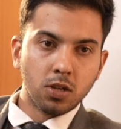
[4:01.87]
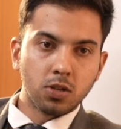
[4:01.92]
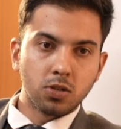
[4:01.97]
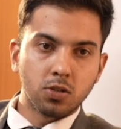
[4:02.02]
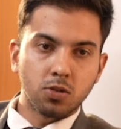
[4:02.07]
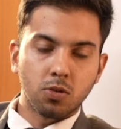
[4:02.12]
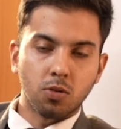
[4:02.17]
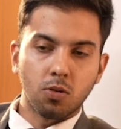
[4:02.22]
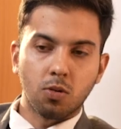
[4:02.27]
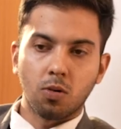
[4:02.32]

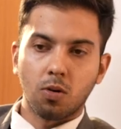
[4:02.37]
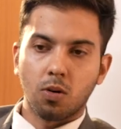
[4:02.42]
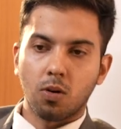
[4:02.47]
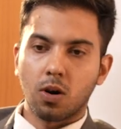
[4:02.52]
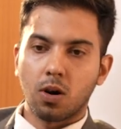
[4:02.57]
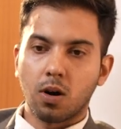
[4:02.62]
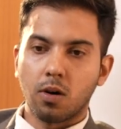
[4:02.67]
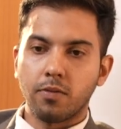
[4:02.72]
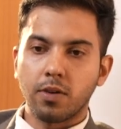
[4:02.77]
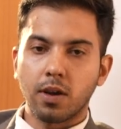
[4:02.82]

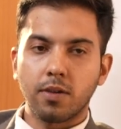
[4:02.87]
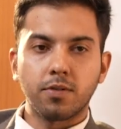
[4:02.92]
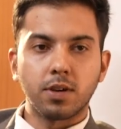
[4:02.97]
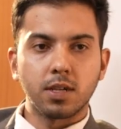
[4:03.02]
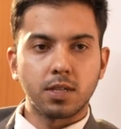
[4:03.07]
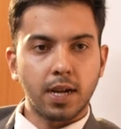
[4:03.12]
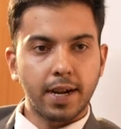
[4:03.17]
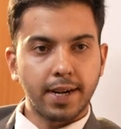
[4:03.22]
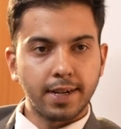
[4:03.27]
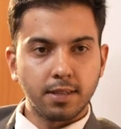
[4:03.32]
So we have
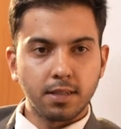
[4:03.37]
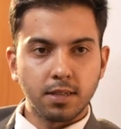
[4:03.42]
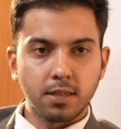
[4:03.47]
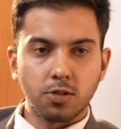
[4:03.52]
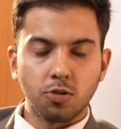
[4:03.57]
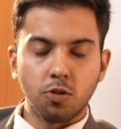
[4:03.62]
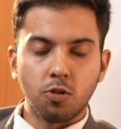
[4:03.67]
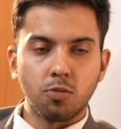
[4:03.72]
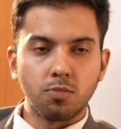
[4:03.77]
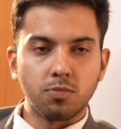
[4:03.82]
designed these
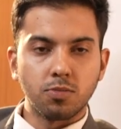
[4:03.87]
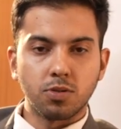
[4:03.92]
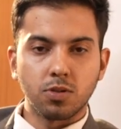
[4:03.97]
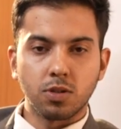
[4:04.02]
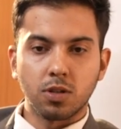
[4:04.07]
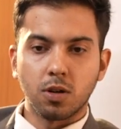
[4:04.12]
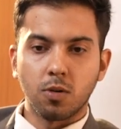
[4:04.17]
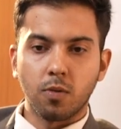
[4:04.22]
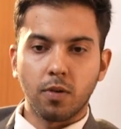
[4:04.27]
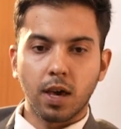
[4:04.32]
homes
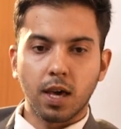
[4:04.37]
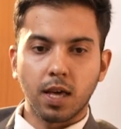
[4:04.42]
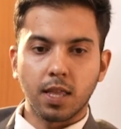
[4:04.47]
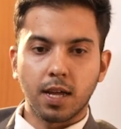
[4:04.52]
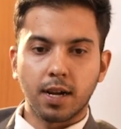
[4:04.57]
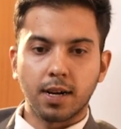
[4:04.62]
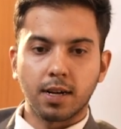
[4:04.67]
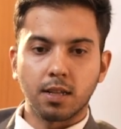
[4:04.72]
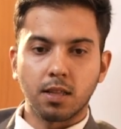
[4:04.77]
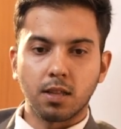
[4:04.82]
in a way
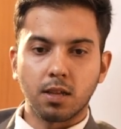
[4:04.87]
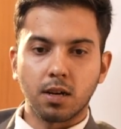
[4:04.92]
that